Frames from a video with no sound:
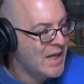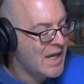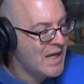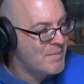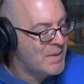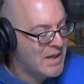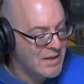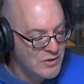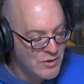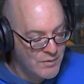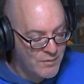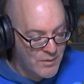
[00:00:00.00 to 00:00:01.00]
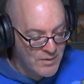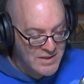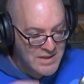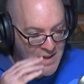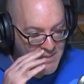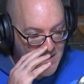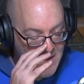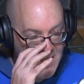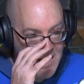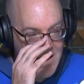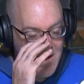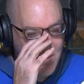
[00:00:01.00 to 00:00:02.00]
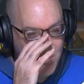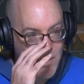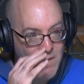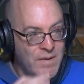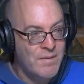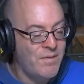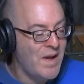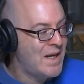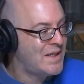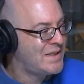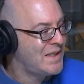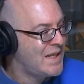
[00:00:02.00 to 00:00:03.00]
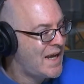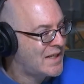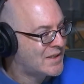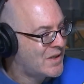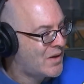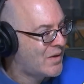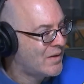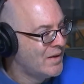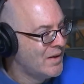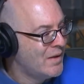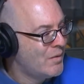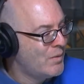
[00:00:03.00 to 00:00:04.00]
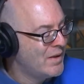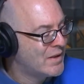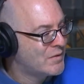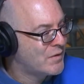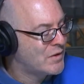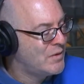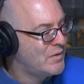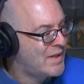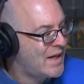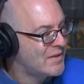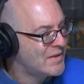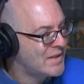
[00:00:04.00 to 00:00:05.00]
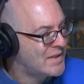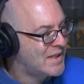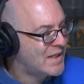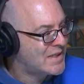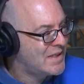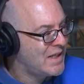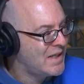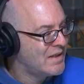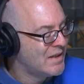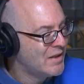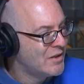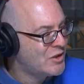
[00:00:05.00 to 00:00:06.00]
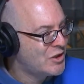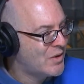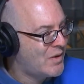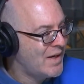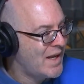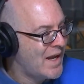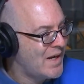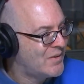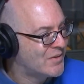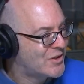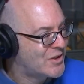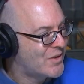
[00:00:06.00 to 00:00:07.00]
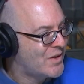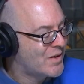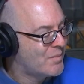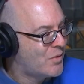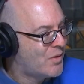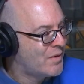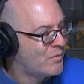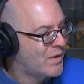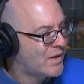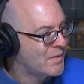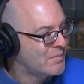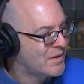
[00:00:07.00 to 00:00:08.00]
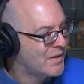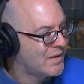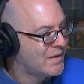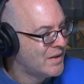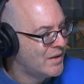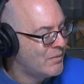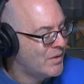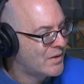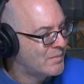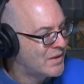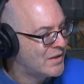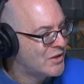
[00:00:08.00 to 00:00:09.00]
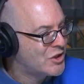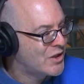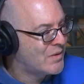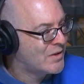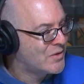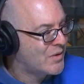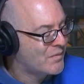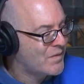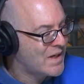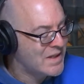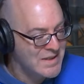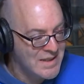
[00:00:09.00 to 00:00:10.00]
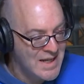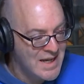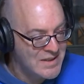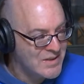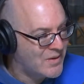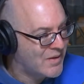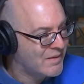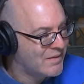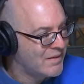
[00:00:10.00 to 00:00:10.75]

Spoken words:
SeanMan247. Here to preview Fantasy NASCAR with us for 2016, Sean Engel. Sean, good morning. Welcome to the show to talk Fantasy NASCAR.